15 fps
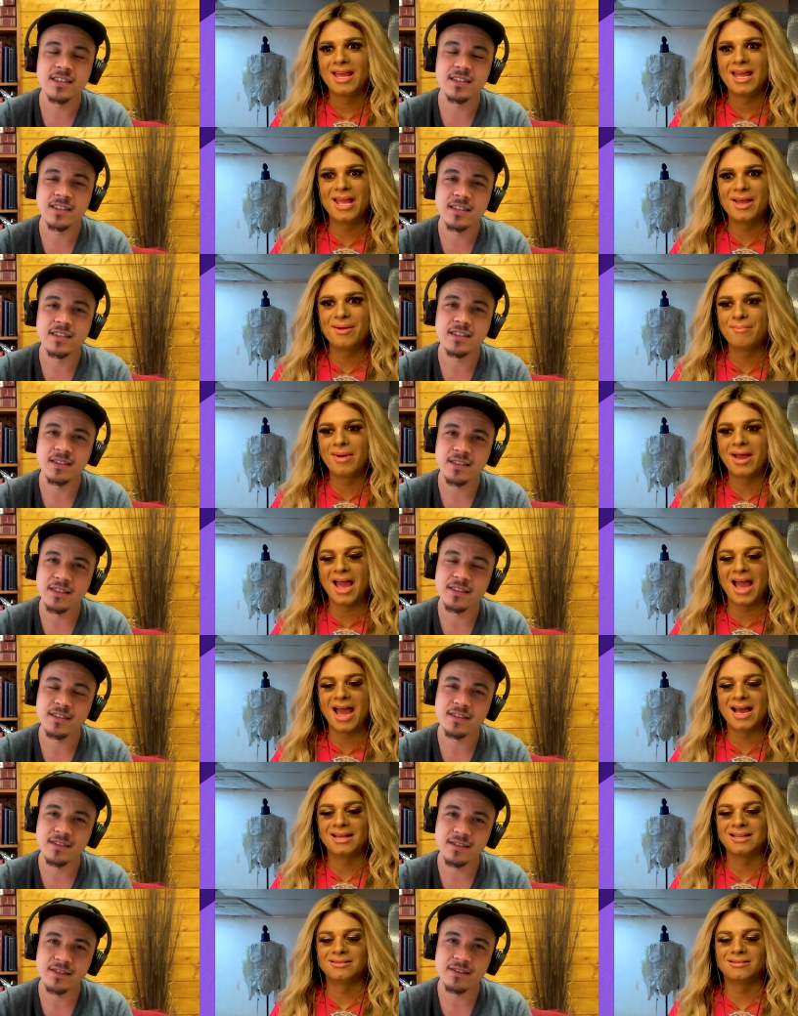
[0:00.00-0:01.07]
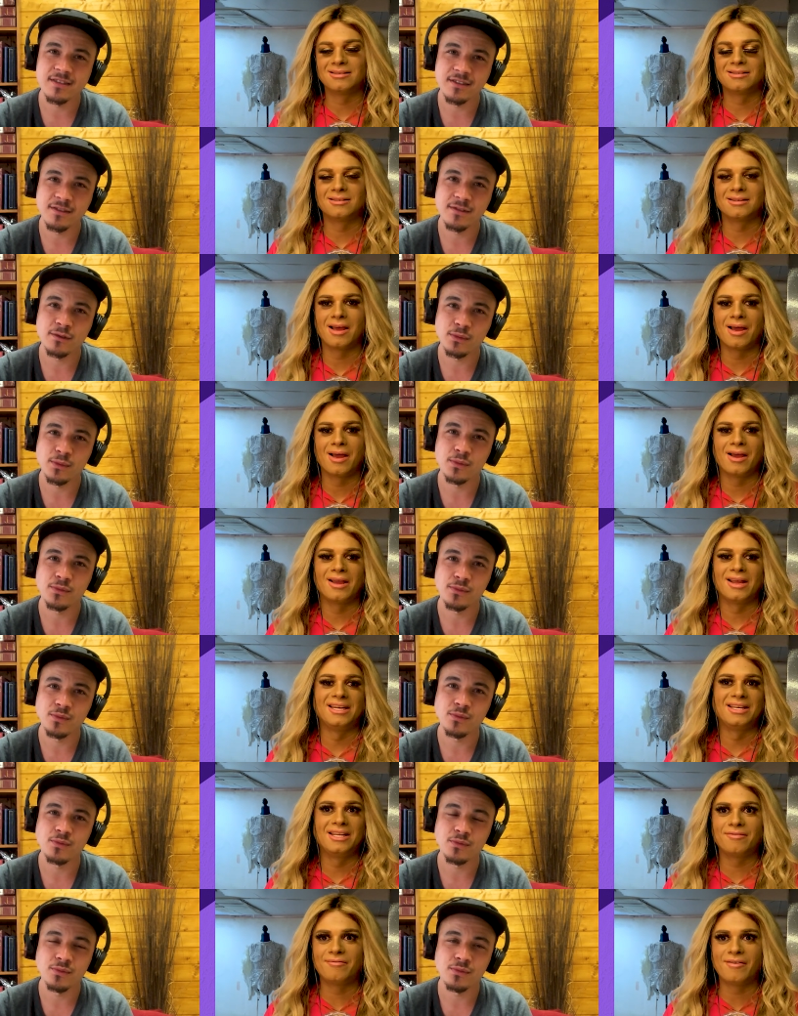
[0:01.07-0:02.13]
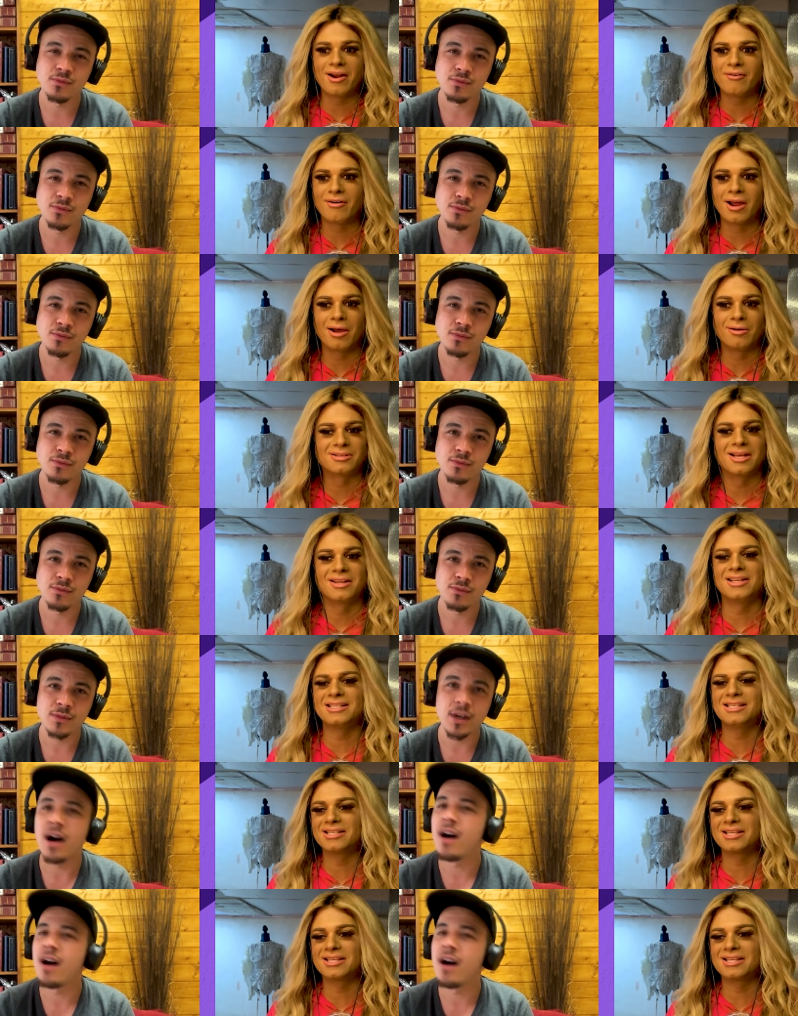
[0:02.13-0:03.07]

Speaker 1: him and uh, India Ferrah, I was like, this is,